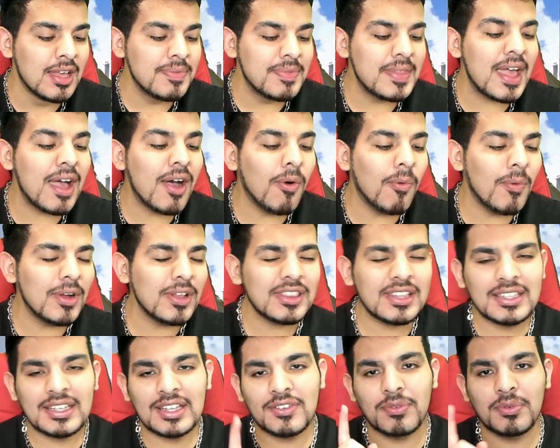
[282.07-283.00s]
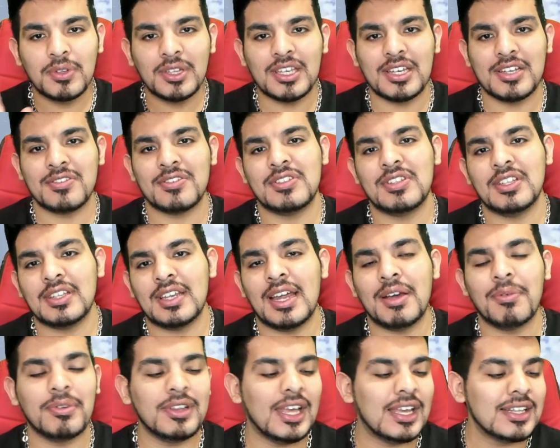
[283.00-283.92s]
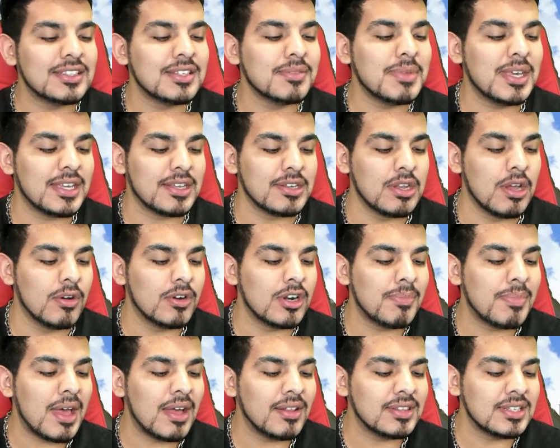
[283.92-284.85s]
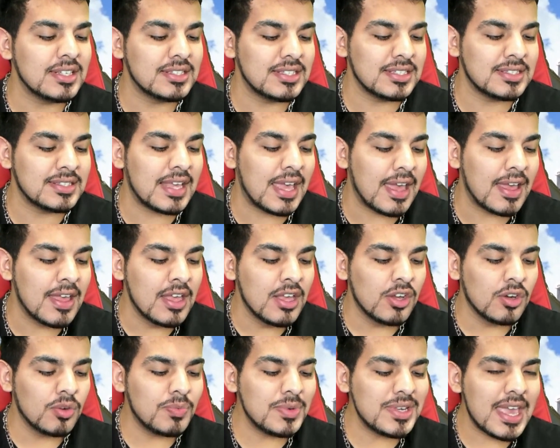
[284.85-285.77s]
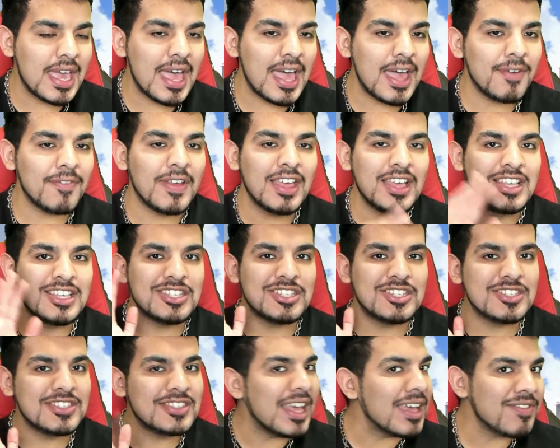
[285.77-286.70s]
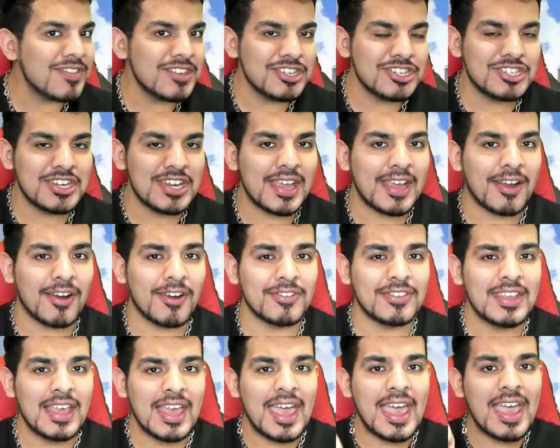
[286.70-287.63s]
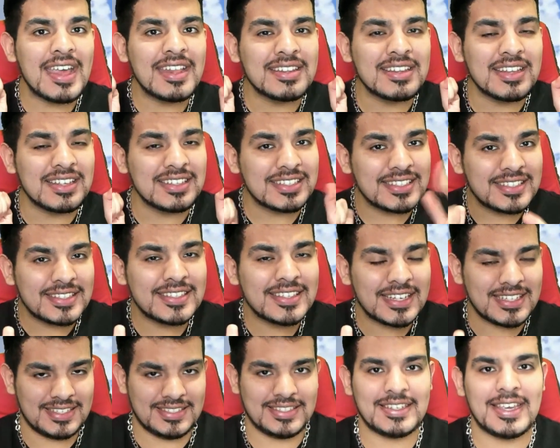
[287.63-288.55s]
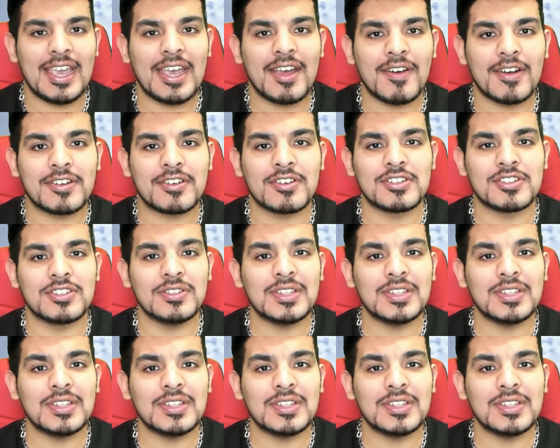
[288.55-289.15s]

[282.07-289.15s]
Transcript: Now, one thing that's really interesting that I would like to make a note about this is that we have 7 chairs and 6 characters,